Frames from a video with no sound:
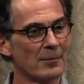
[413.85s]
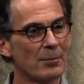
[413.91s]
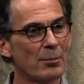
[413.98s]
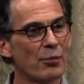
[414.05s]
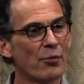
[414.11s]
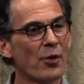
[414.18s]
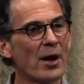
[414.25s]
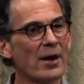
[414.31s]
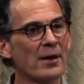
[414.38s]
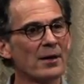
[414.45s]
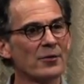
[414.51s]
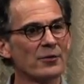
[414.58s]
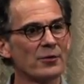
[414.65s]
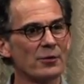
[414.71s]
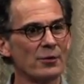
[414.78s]
prior
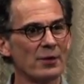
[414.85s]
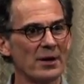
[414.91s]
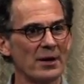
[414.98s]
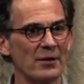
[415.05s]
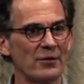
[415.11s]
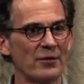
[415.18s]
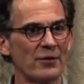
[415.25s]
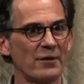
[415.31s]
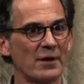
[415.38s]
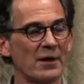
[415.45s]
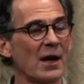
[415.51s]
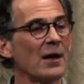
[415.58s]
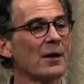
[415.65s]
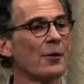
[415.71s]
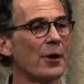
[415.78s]
to its
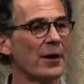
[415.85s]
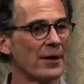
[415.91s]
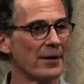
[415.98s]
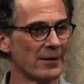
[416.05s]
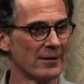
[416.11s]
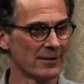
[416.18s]
coloring